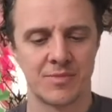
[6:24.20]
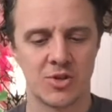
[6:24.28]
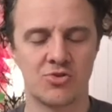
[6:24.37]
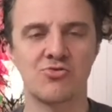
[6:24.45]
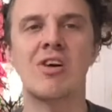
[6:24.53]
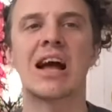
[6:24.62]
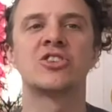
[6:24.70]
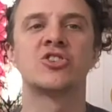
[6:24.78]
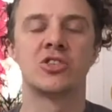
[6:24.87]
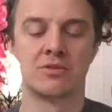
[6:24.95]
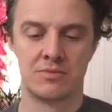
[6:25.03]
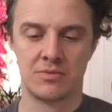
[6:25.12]

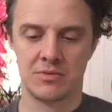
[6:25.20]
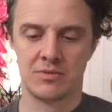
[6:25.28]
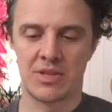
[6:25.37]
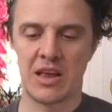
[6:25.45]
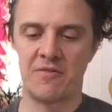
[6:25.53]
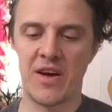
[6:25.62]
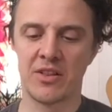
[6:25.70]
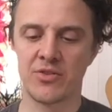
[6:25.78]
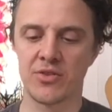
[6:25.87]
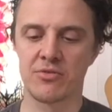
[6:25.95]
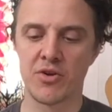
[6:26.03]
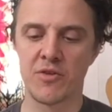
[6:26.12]
Crash! They fell
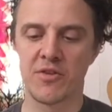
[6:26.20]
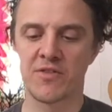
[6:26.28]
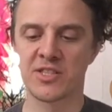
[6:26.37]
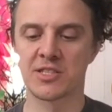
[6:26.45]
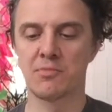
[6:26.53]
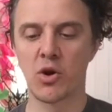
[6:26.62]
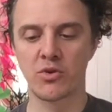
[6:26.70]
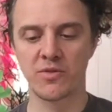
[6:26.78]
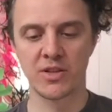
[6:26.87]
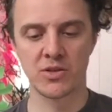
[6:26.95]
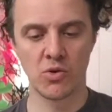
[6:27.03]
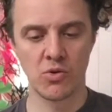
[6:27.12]
through the roof of a
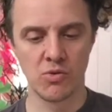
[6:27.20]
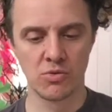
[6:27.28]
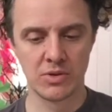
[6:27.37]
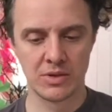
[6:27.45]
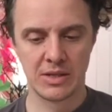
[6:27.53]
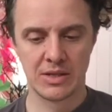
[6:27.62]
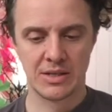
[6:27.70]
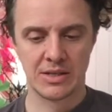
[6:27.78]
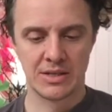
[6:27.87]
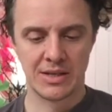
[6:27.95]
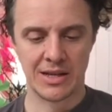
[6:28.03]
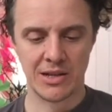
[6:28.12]
smoke-filled hall.
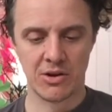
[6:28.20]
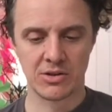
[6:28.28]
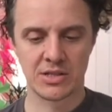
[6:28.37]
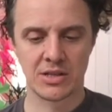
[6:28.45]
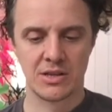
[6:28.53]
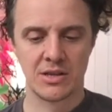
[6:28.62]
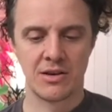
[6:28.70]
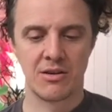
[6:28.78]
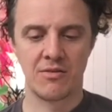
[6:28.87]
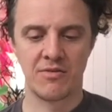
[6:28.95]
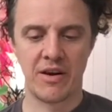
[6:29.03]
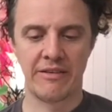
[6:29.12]
A lot
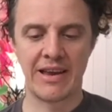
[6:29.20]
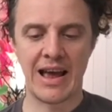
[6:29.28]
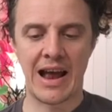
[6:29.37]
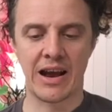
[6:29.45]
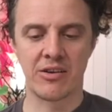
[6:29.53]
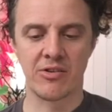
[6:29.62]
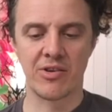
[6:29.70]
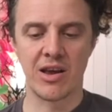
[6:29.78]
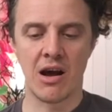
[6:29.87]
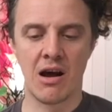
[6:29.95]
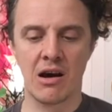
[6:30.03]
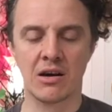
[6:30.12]
of very angry
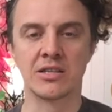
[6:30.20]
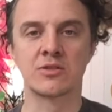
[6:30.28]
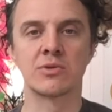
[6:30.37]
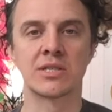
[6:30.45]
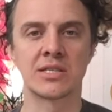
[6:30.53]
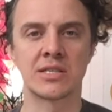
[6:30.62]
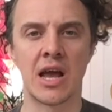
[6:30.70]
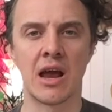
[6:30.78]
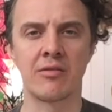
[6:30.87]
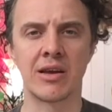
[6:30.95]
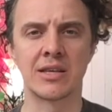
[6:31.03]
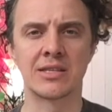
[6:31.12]
eyes were
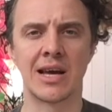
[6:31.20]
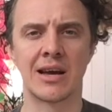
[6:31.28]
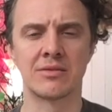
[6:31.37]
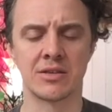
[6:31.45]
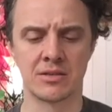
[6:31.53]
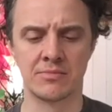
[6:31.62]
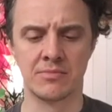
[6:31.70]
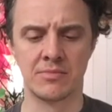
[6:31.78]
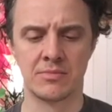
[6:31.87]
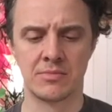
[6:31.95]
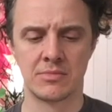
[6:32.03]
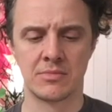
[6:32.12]
staring down at them.
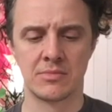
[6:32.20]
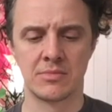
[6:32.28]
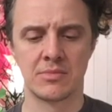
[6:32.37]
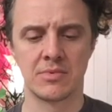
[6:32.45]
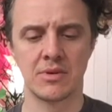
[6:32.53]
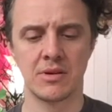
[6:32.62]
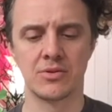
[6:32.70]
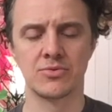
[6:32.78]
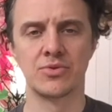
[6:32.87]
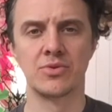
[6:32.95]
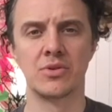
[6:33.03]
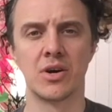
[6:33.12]
Oh
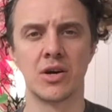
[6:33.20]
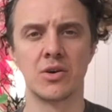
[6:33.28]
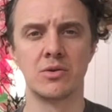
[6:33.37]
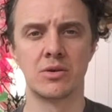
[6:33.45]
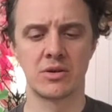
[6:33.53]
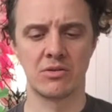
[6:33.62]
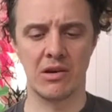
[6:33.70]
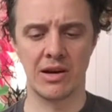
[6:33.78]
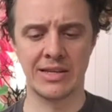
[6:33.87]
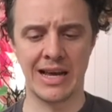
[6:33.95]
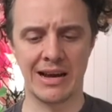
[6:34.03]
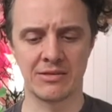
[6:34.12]
no,
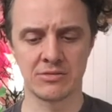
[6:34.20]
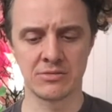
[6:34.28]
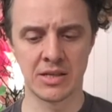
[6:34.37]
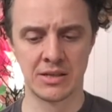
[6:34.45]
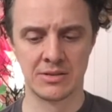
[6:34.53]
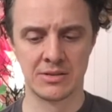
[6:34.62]
cried Harold.